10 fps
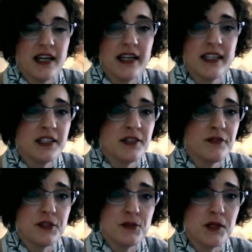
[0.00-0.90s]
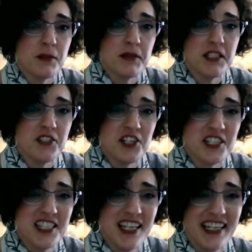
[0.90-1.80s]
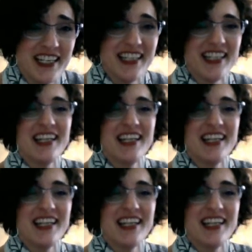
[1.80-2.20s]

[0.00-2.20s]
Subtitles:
I get confused when I'm in New York City.